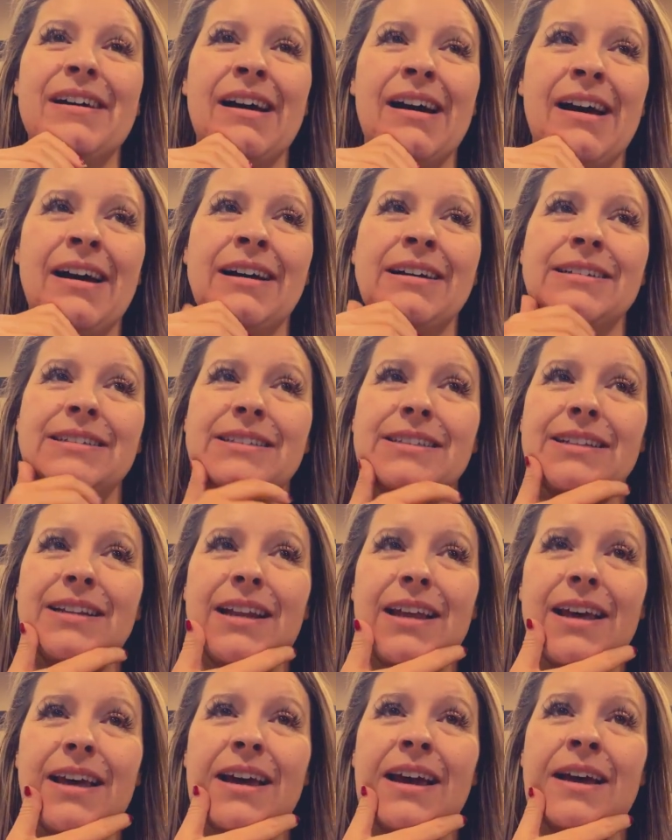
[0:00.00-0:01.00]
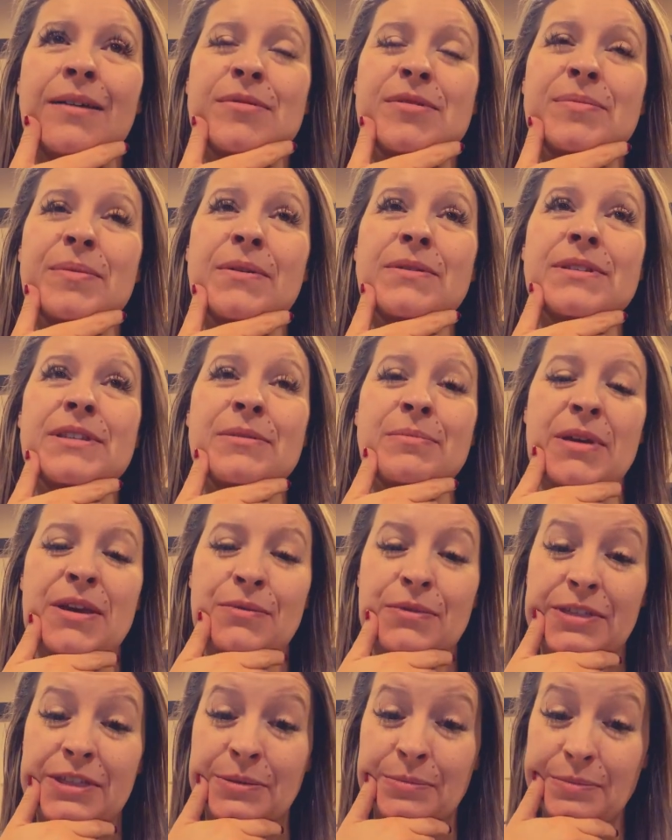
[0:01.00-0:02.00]
Uh, I'm supposed to meet
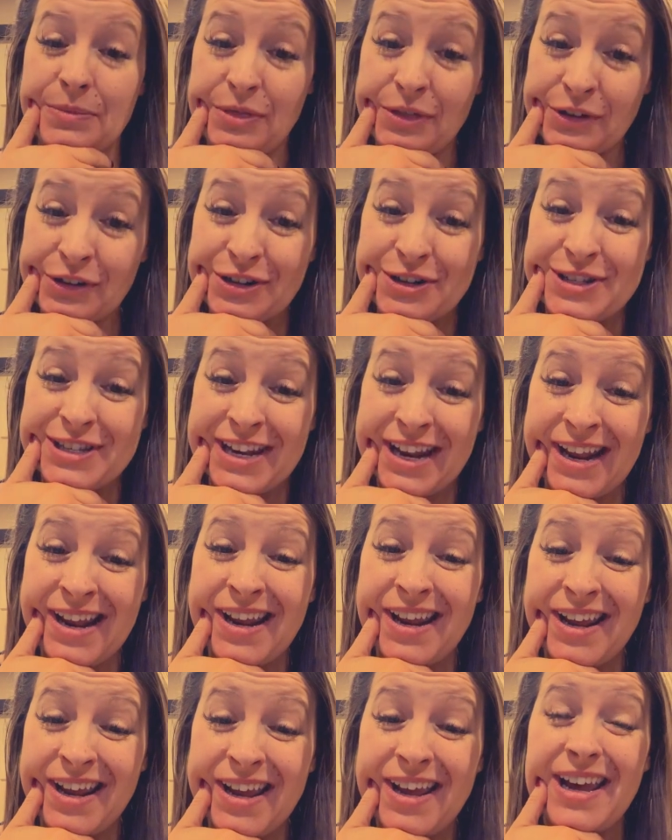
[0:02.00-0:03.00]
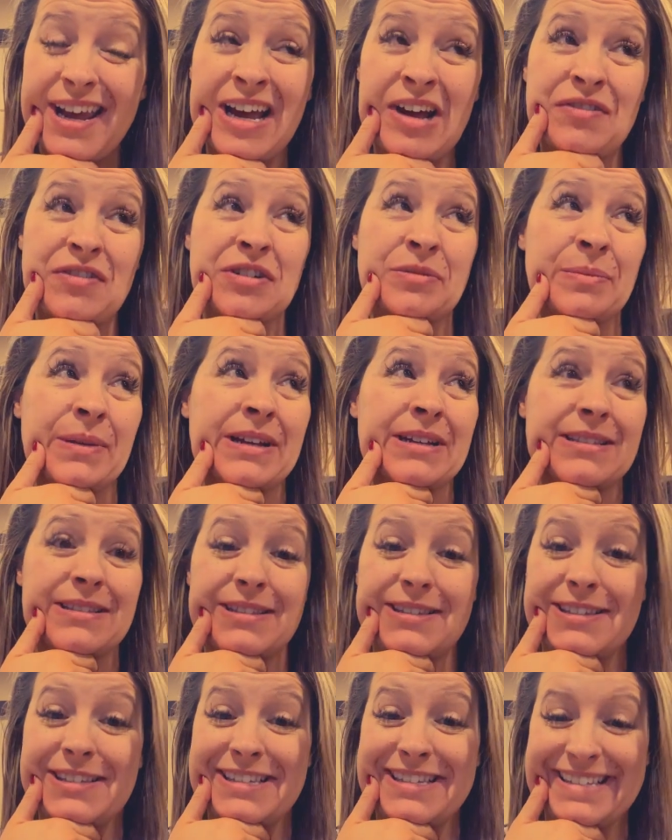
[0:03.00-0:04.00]
with them Thursday after my
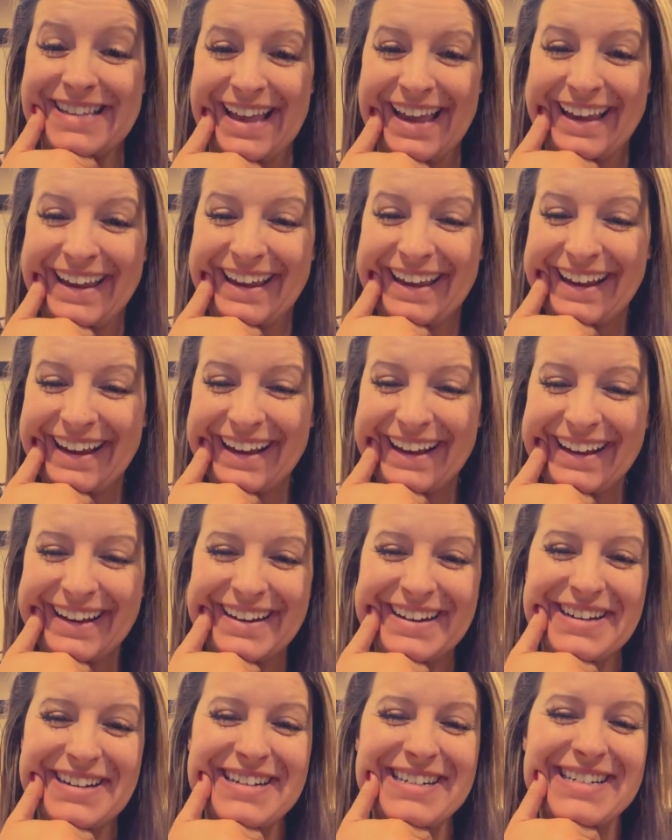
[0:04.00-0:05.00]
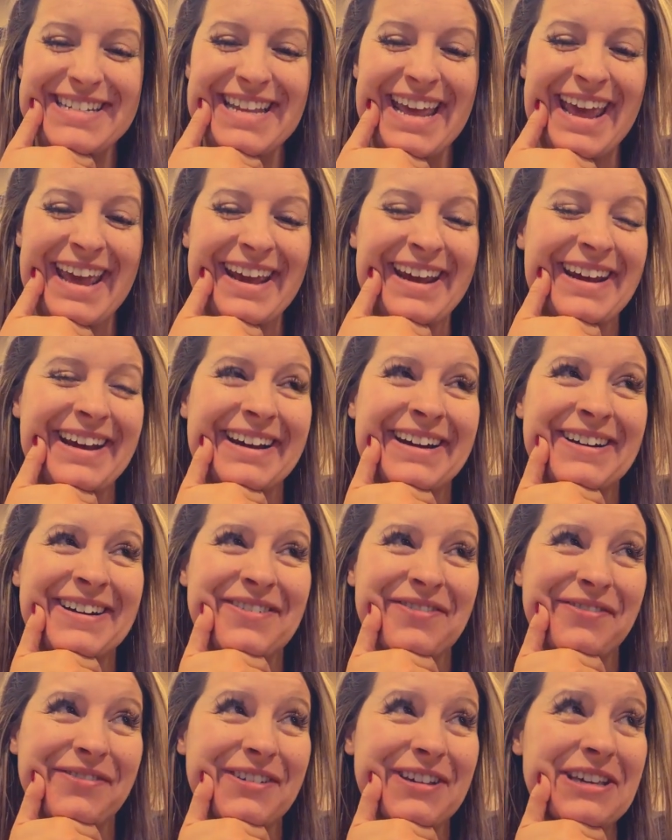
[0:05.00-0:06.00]
second day
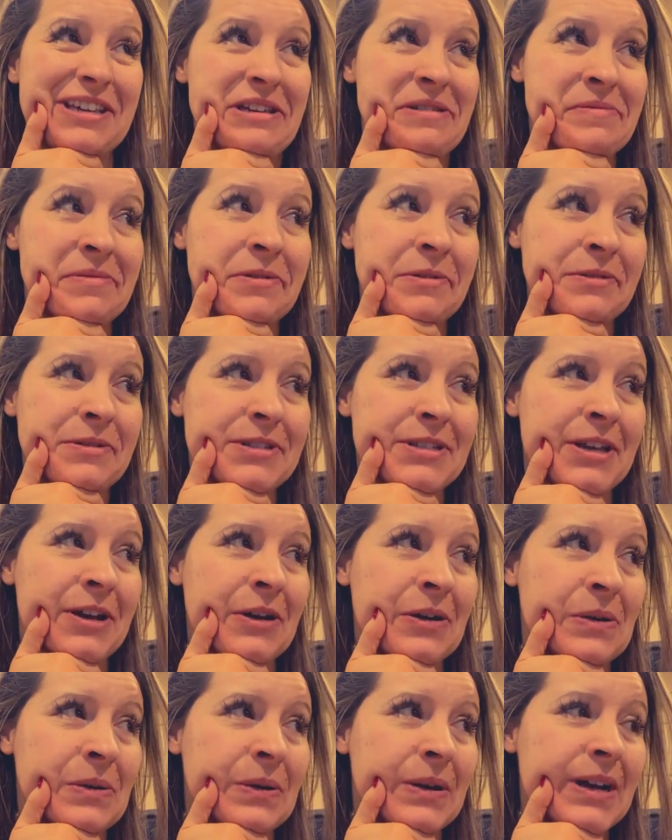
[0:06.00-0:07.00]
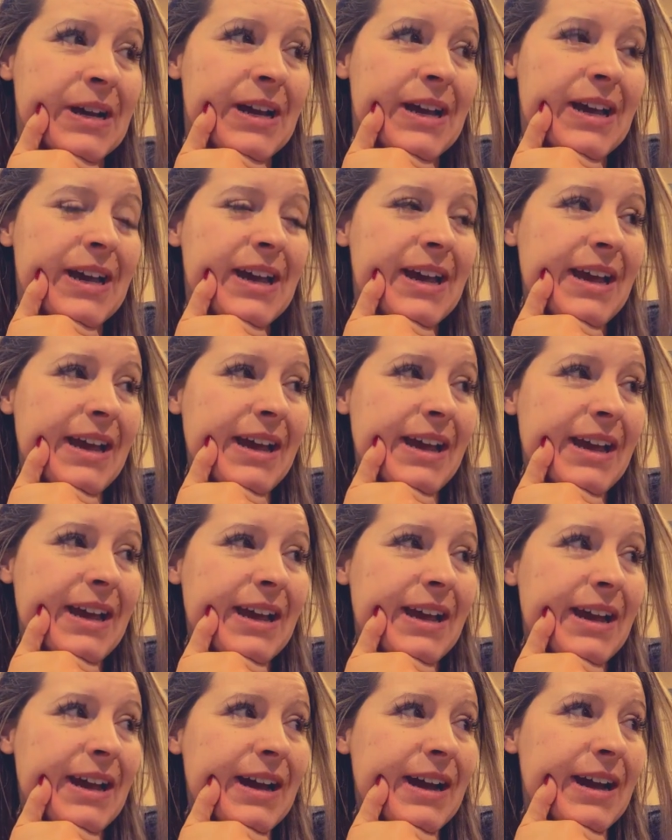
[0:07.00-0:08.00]
of chemo, so
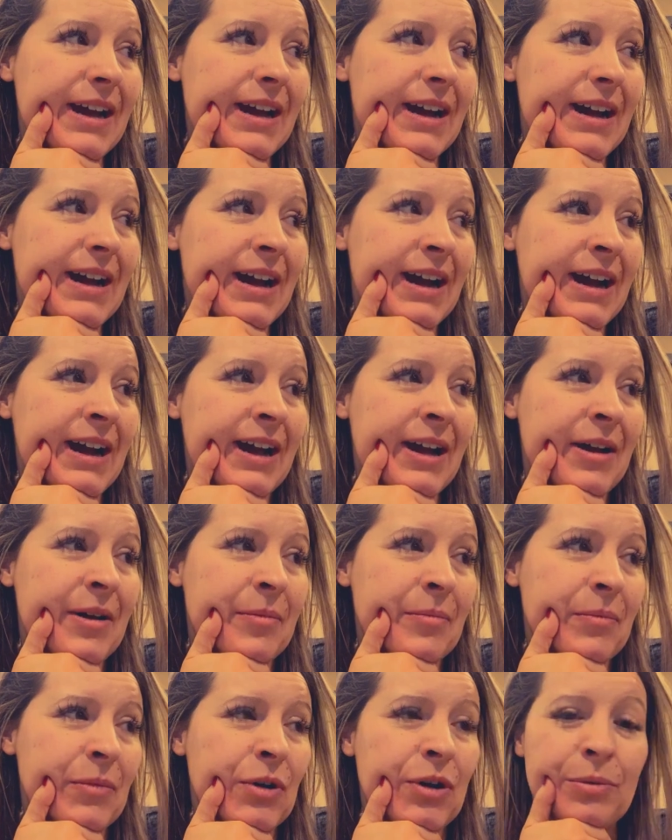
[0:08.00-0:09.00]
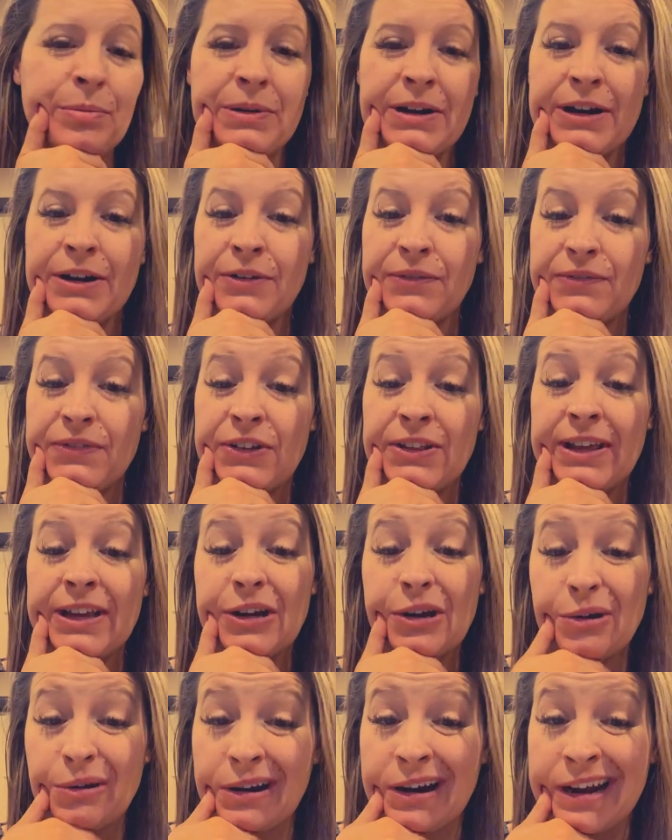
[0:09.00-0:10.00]
I'm hoping I don't feel
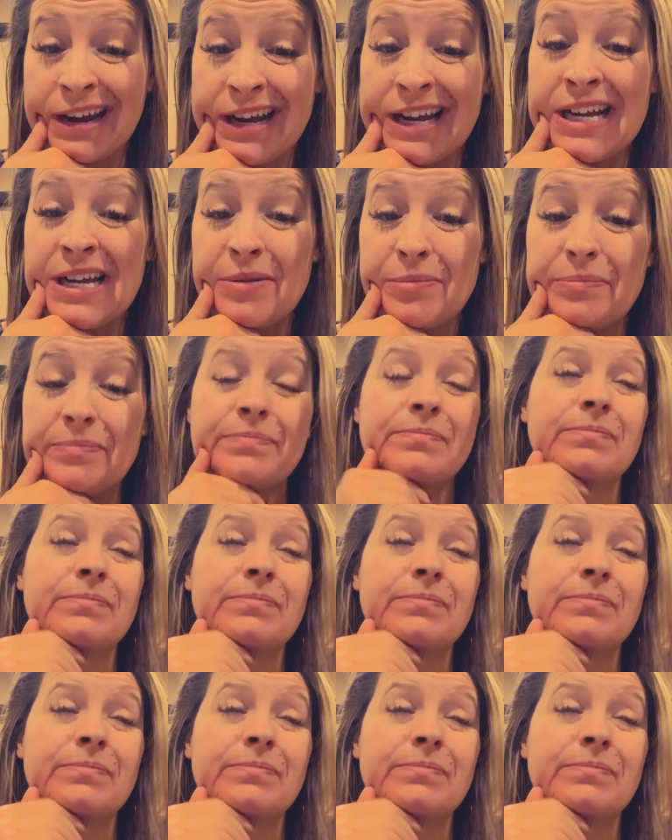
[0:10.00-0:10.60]
like crap.